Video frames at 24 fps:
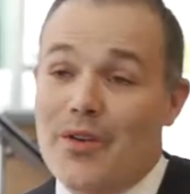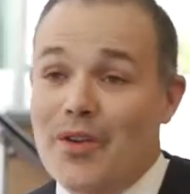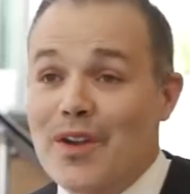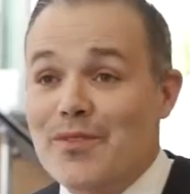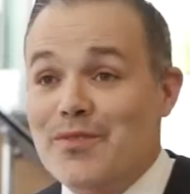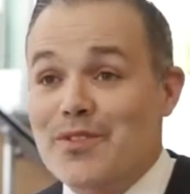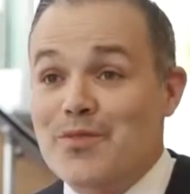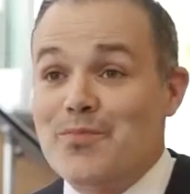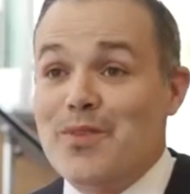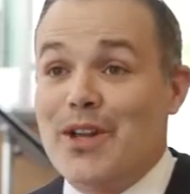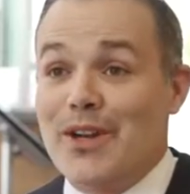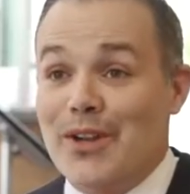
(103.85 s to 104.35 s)
don't
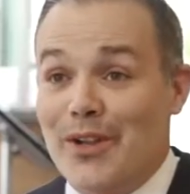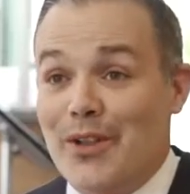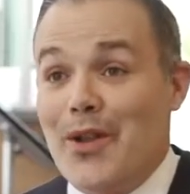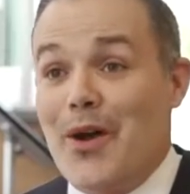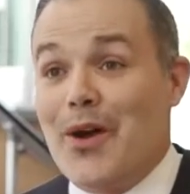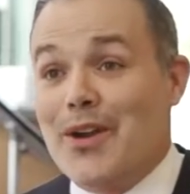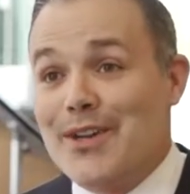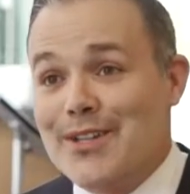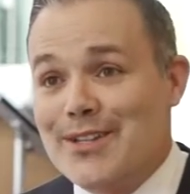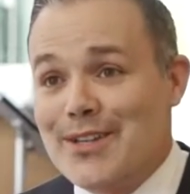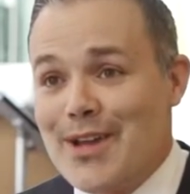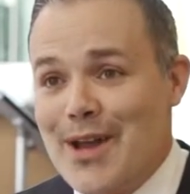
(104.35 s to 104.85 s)
have to spend a
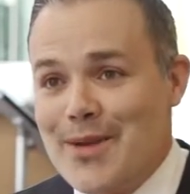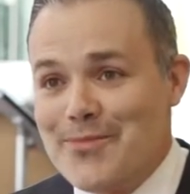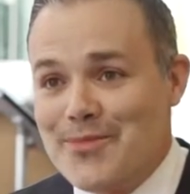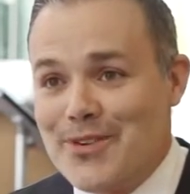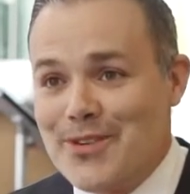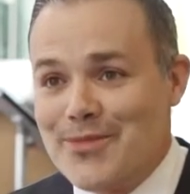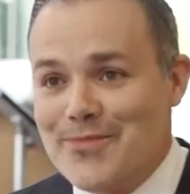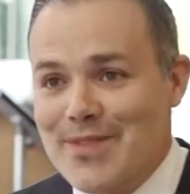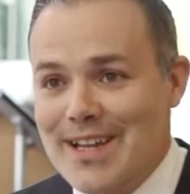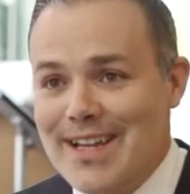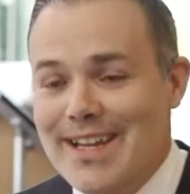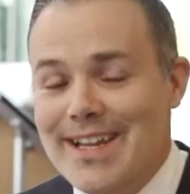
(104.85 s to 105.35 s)
lot of time
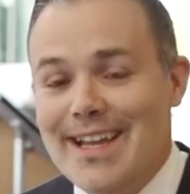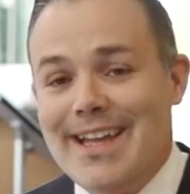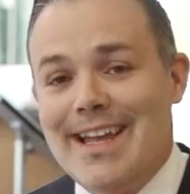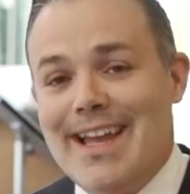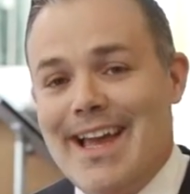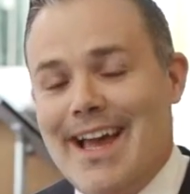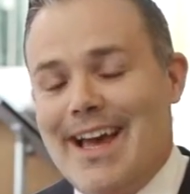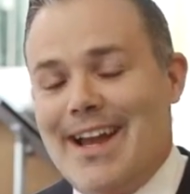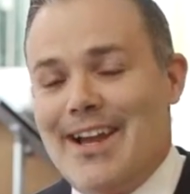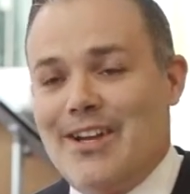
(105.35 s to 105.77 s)
with me. And